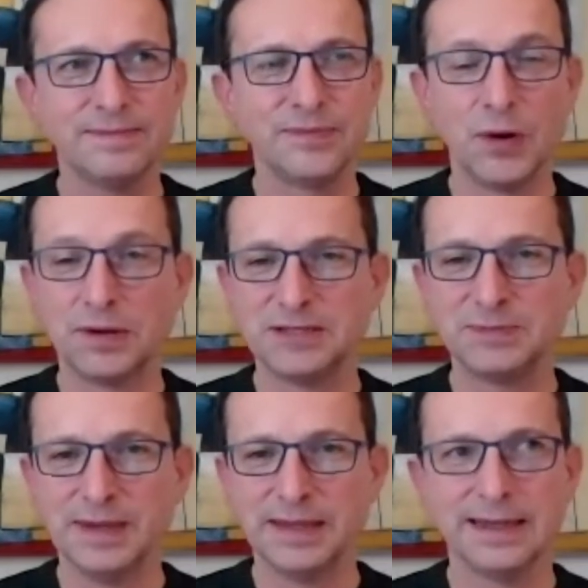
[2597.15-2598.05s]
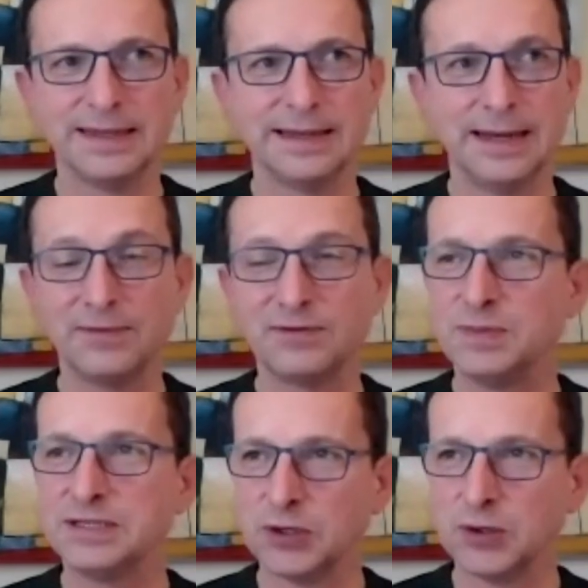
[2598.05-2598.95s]
Broadly speaking, they love to
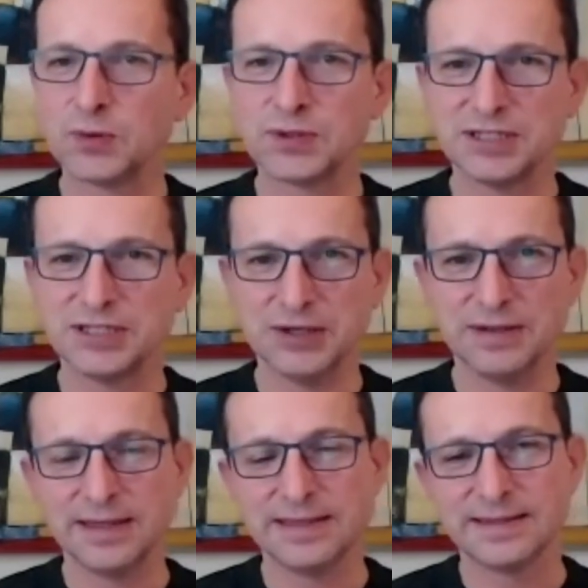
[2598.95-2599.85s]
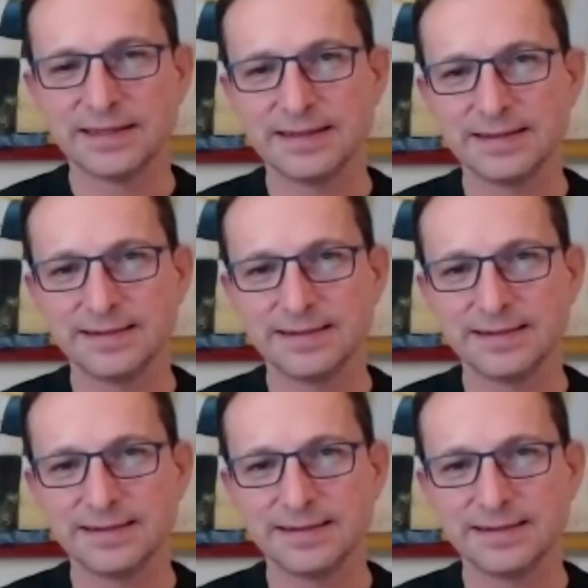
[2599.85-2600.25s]
be told what to do, and then to